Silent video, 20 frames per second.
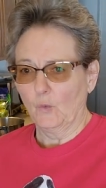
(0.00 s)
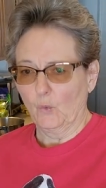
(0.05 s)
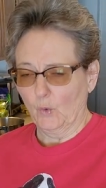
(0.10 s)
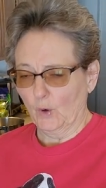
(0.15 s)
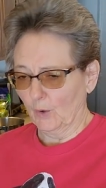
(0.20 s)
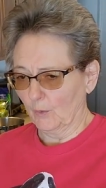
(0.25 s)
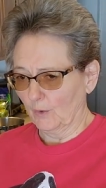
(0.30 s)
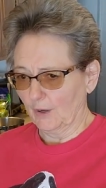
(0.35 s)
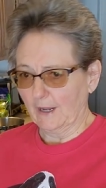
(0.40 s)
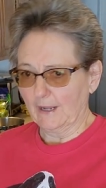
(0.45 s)

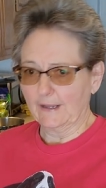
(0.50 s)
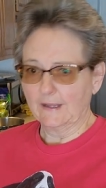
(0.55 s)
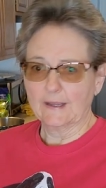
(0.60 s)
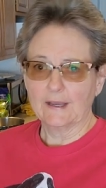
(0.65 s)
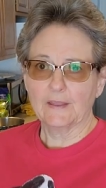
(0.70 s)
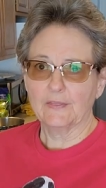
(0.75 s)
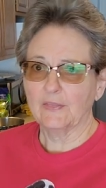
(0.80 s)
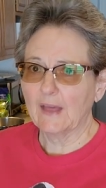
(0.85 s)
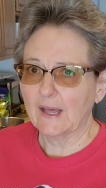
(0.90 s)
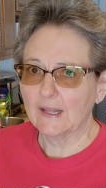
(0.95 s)
Where would I
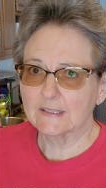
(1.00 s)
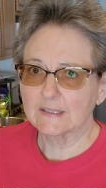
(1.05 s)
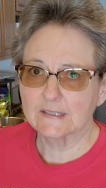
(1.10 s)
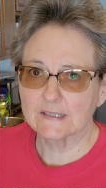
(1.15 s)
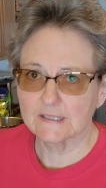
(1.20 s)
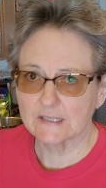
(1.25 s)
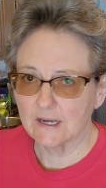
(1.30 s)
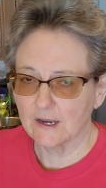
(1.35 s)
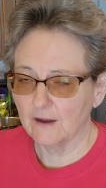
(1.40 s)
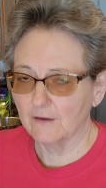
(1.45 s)
get that
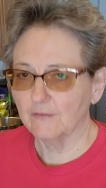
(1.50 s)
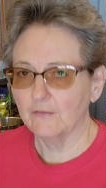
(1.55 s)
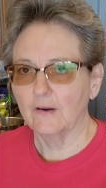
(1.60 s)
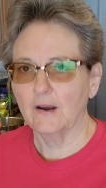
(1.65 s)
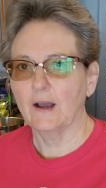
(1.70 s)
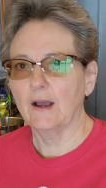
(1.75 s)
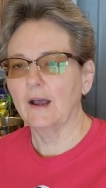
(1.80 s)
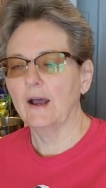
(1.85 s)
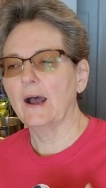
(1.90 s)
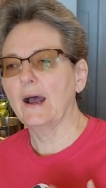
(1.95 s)
stuff?
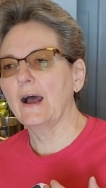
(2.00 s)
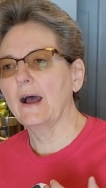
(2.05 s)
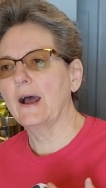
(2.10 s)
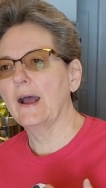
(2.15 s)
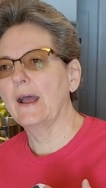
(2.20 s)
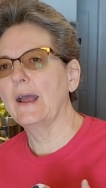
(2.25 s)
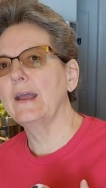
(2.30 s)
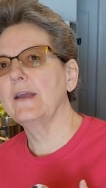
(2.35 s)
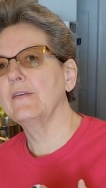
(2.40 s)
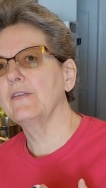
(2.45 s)
I,
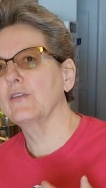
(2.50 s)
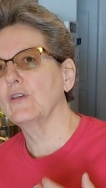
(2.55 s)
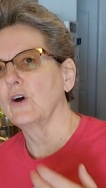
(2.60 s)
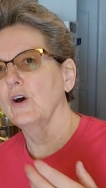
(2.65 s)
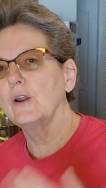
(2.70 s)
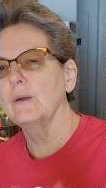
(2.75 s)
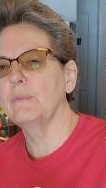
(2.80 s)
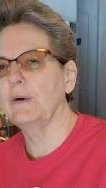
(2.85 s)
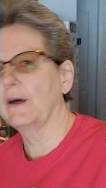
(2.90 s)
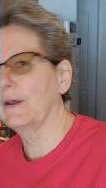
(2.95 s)
I
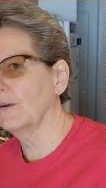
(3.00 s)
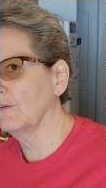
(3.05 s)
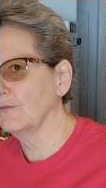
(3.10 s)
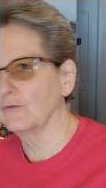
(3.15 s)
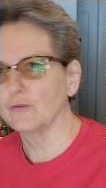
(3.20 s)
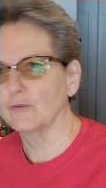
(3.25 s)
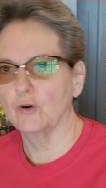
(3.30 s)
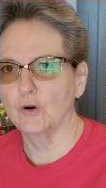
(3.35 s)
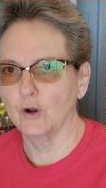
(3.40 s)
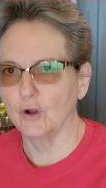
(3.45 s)
thought about it
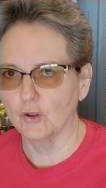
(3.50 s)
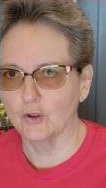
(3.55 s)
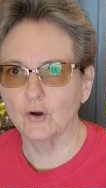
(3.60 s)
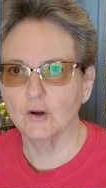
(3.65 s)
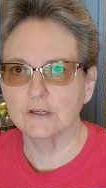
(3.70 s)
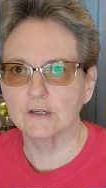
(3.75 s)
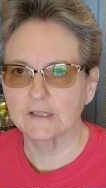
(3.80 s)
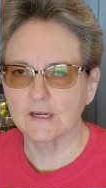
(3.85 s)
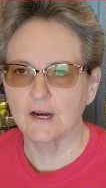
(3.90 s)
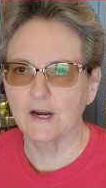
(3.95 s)
for a
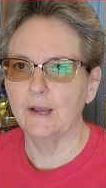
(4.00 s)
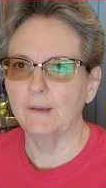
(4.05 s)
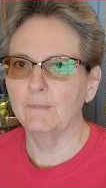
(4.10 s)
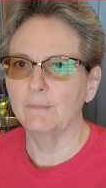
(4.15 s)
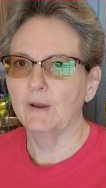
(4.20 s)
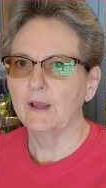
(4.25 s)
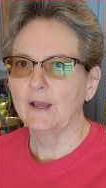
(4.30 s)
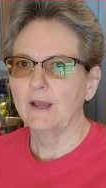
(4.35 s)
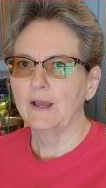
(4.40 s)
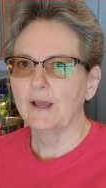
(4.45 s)
long time